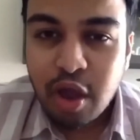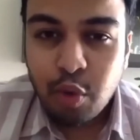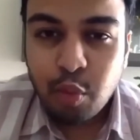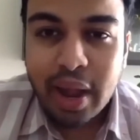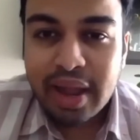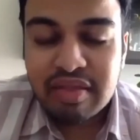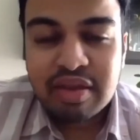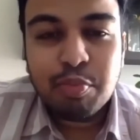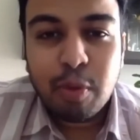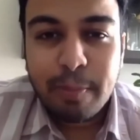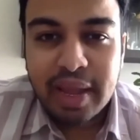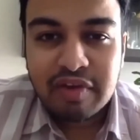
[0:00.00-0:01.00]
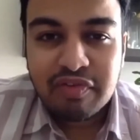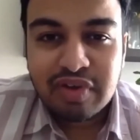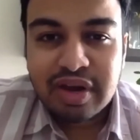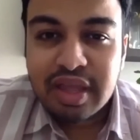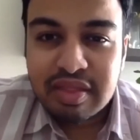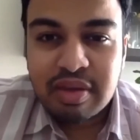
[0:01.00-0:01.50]
why is it more
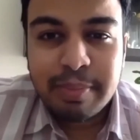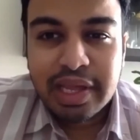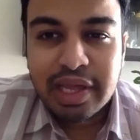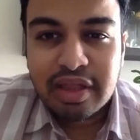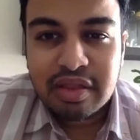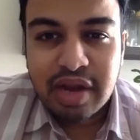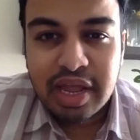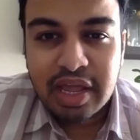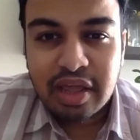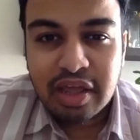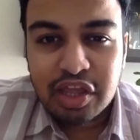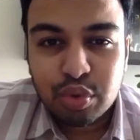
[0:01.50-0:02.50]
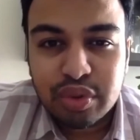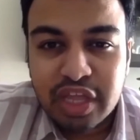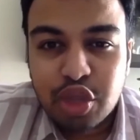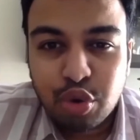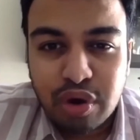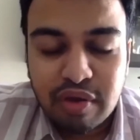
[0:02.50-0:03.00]
painful, is it because like you
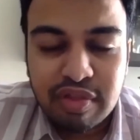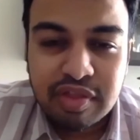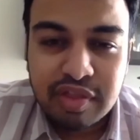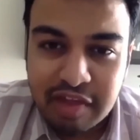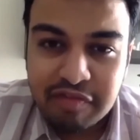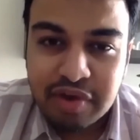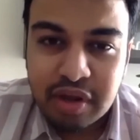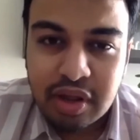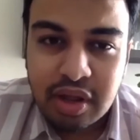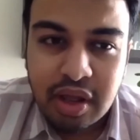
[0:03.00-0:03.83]
think you could have saved